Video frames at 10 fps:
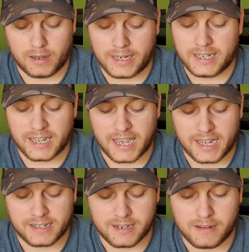
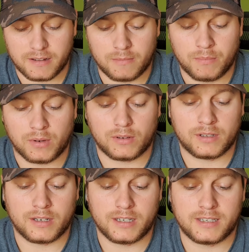indicator, but
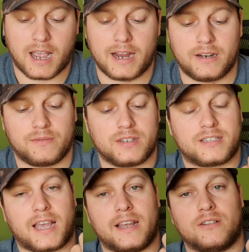the design of the
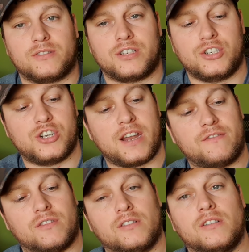scales in
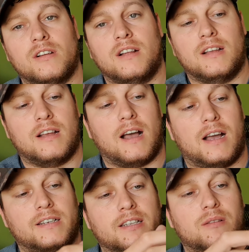general, i.e.